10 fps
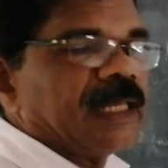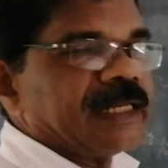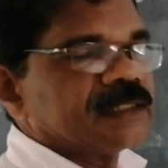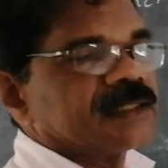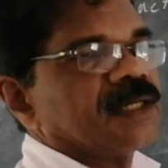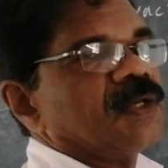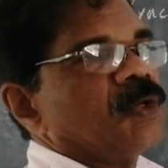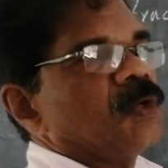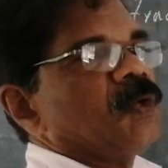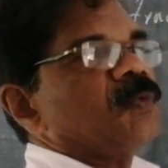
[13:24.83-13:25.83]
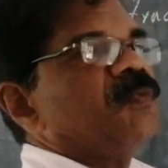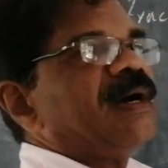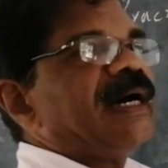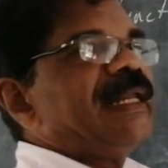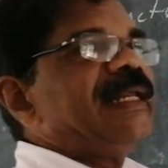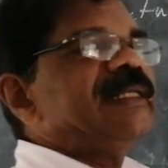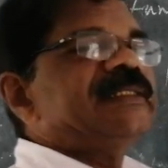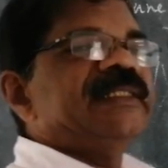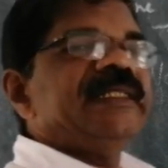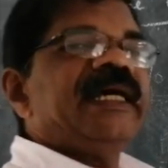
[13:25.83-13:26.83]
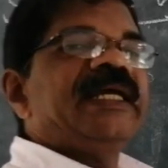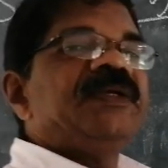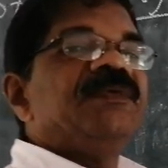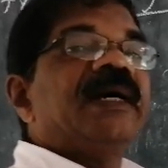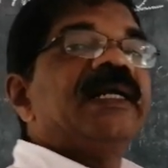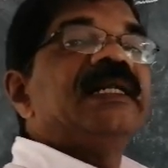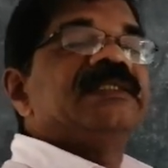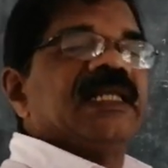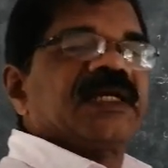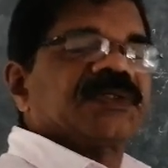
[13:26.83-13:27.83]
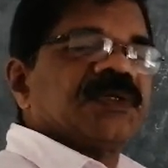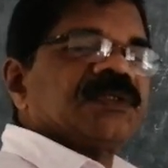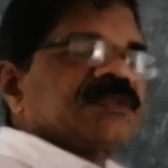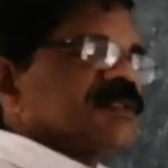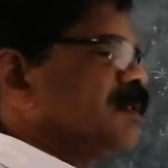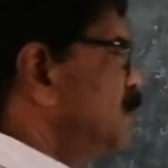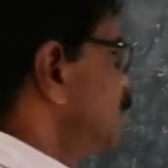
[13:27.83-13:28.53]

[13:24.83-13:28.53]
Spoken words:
That's valency and valence electrons,